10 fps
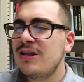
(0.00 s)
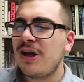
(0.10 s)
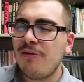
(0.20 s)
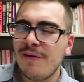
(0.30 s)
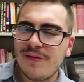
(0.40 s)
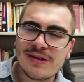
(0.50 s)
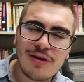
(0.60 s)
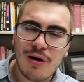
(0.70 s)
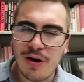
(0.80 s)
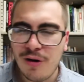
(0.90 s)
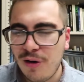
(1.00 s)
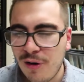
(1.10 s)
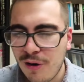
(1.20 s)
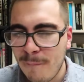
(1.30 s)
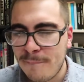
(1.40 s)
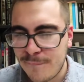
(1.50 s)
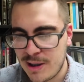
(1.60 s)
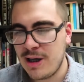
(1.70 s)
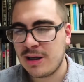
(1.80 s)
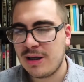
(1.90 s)
So I wrote this whole
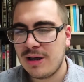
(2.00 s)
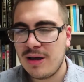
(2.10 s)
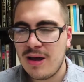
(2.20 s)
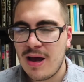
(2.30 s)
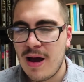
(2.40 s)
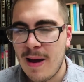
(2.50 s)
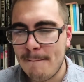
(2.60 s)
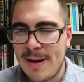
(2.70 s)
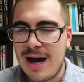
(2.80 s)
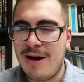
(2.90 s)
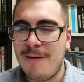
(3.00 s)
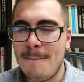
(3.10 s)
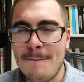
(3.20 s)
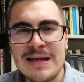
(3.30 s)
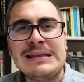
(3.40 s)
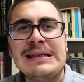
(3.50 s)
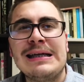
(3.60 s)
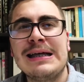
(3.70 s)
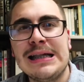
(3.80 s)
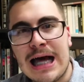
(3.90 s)
book about
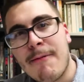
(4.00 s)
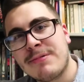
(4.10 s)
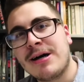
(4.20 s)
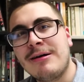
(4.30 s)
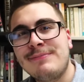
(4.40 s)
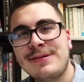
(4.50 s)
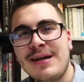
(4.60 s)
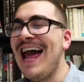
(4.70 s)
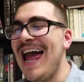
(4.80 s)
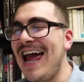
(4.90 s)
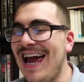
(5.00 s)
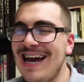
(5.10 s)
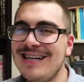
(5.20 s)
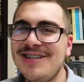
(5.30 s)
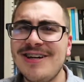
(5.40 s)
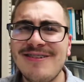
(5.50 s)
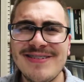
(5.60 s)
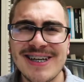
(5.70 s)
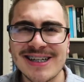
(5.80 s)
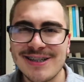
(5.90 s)
missing laptops, and you know, it
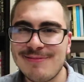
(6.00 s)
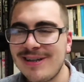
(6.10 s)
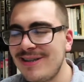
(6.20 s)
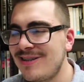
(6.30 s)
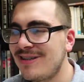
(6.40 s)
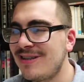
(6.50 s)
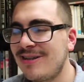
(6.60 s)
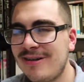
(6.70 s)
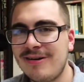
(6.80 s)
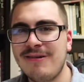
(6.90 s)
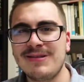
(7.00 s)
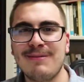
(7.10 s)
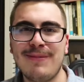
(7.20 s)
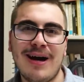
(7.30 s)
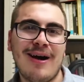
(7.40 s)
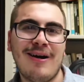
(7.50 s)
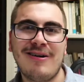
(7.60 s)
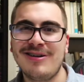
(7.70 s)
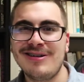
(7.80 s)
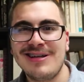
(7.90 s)
was actually pretty interesting. You know, it was
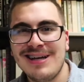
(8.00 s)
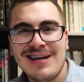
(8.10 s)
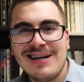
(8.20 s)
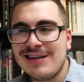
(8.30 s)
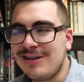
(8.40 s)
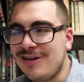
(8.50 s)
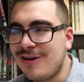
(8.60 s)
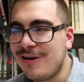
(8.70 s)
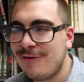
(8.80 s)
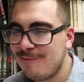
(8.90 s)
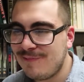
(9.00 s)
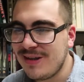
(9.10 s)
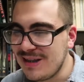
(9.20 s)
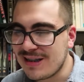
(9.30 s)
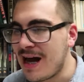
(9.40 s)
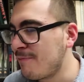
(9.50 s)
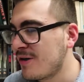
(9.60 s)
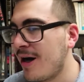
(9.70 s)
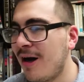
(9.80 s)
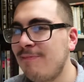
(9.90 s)
about, you know, these
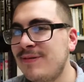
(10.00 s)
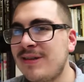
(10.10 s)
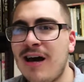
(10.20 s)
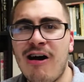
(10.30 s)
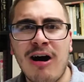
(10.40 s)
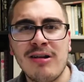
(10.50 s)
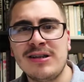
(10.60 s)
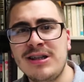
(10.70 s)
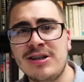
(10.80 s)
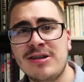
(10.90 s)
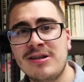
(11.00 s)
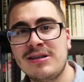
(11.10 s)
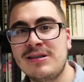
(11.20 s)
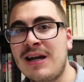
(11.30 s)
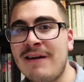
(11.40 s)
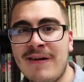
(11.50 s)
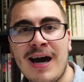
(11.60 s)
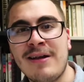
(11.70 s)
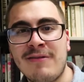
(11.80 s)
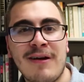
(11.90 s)
laptops that all the teachers that I've
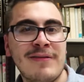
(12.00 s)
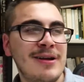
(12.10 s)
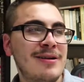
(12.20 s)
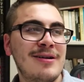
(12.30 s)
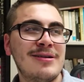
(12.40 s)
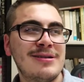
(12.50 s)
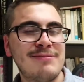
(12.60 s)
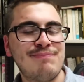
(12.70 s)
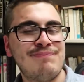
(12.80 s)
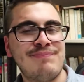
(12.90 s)
had throughout the years,